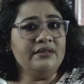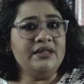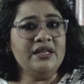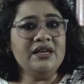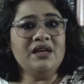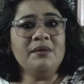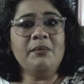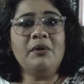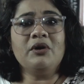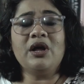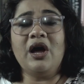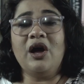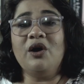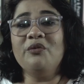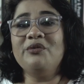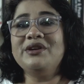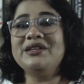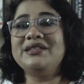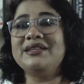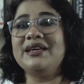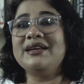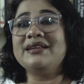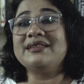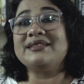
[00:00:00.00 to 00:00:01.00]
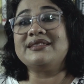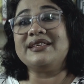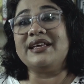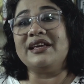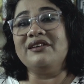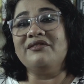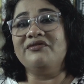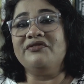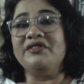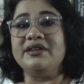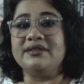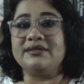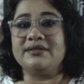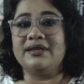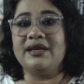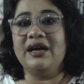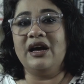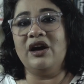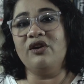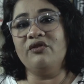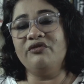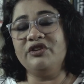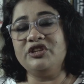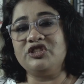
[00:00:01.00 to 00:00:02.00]
Think about how we take selfies,
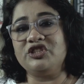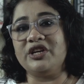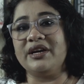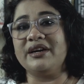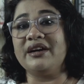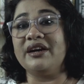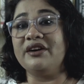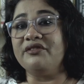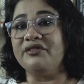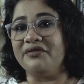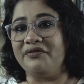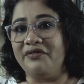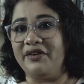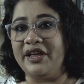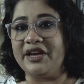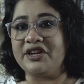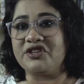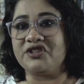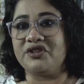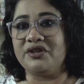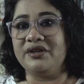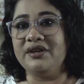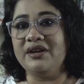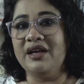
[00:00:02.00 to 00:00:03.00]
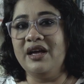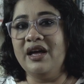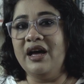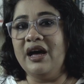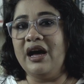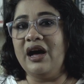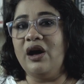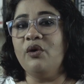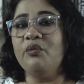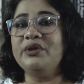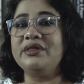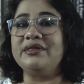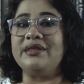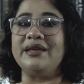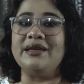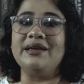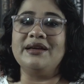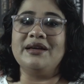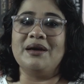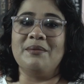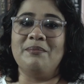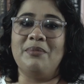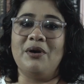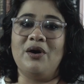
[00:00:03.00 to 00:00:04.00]
how we check our reflection, how we
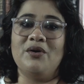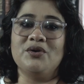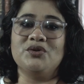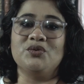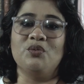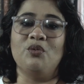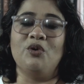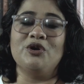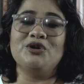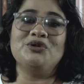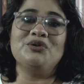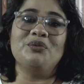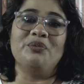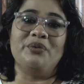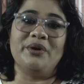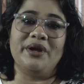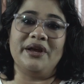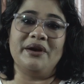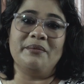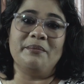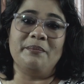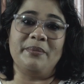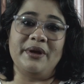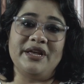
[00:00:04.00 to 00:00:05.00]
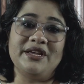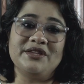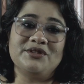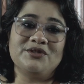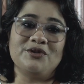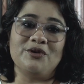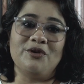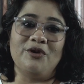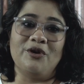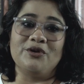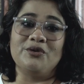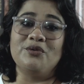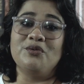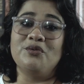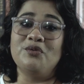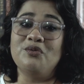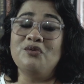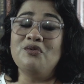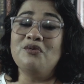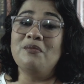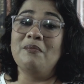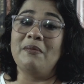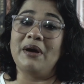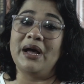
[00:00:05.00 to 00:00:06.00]
think about what to wear based on
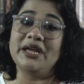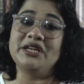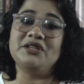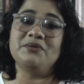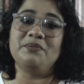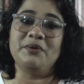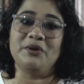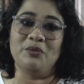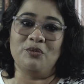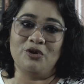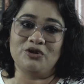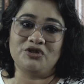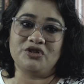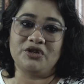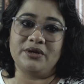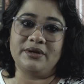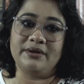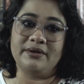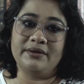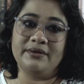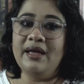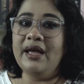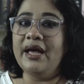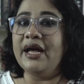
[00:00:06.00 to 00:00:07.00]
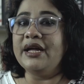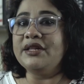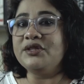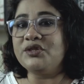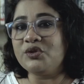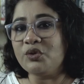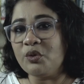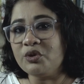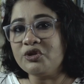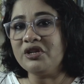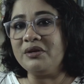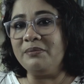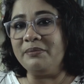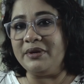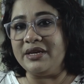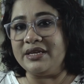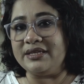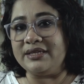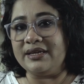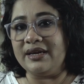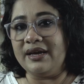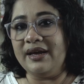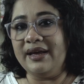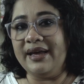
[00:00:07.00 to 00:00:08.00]
who might be watching. And social
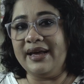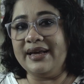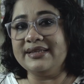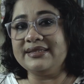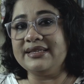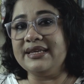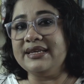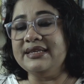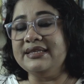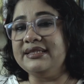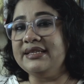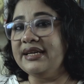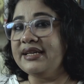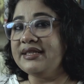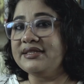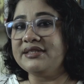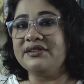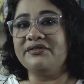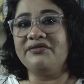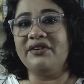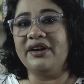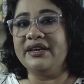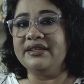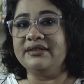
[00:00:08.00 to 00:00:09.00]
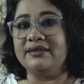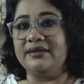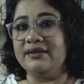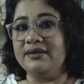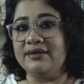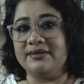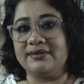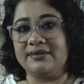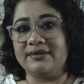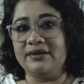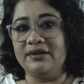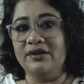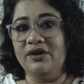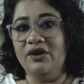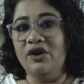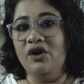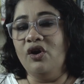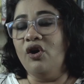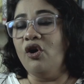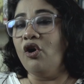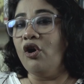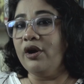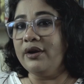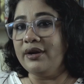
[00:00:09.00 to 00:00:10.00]
media has intensified this.
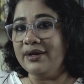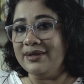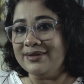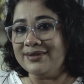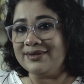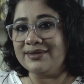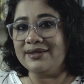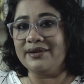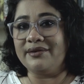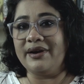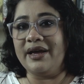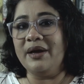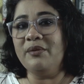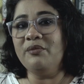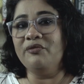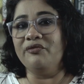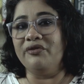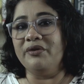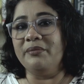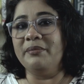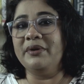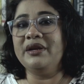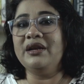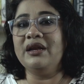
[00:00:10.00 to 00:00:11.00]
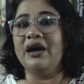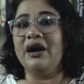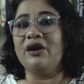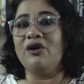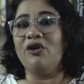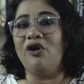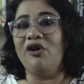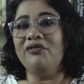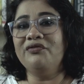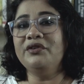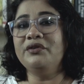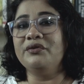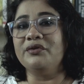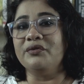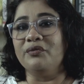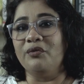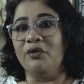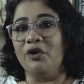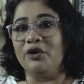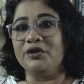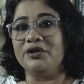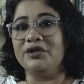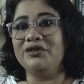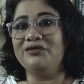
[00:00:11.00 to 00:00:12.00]
On Instagram, women are often
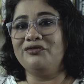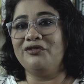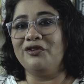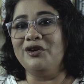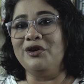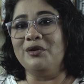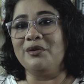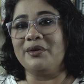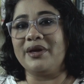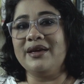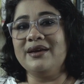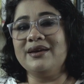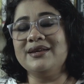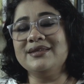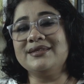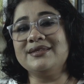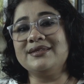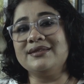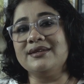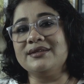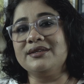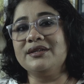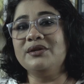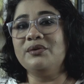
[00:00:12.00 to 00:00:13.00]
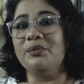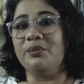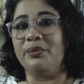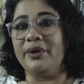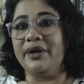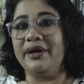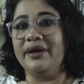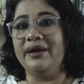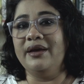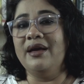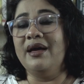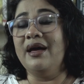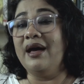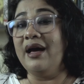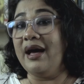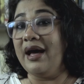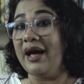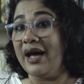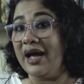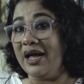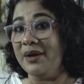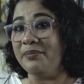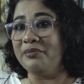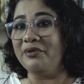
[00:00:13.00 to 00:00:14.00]
rewarded for looking a certain way,
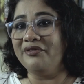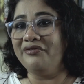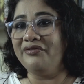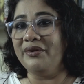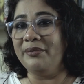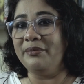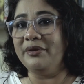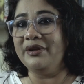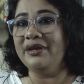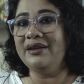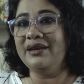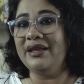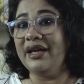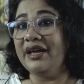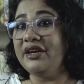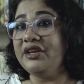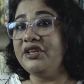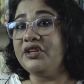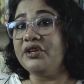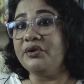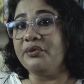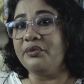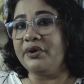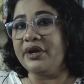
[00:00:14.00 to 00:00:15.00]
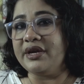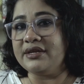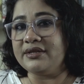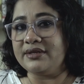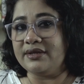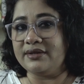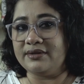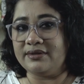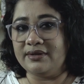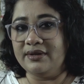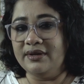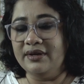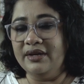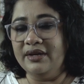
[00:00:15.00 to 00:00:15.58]
hyper feminine and curated.